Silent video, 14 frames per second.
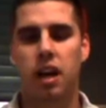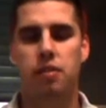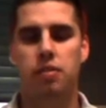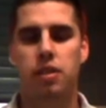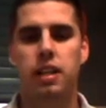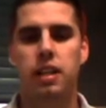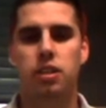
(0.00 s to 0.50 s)

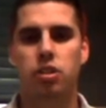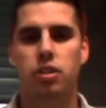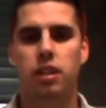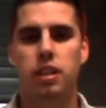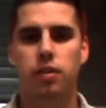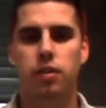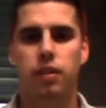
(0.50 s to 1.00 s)
really enjoyed
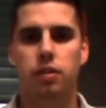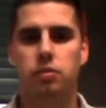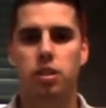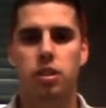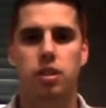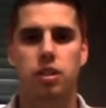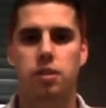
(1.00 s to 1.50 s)
this film
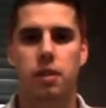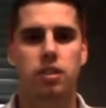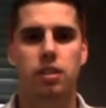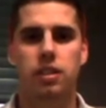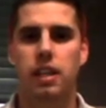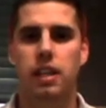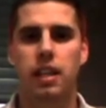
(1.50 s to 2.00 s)
just as much
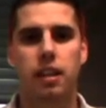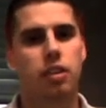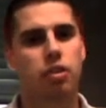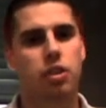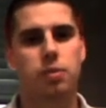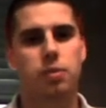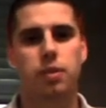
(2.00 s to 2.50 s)
as any other
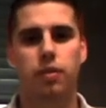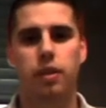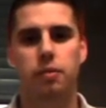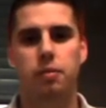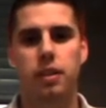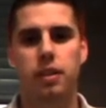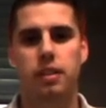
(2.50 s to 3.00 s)
Christmas
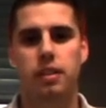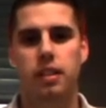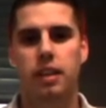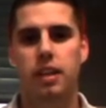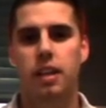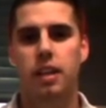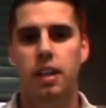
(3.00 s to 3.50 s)
film that's
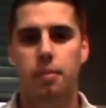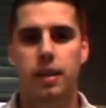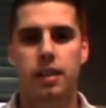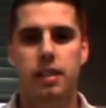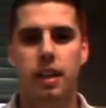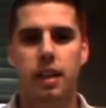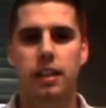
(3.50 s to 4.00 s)
been
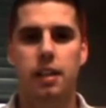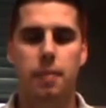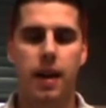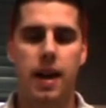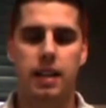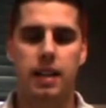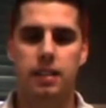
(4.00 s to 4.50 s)
done in the
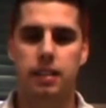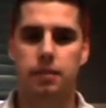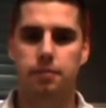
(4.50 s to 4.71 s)
past.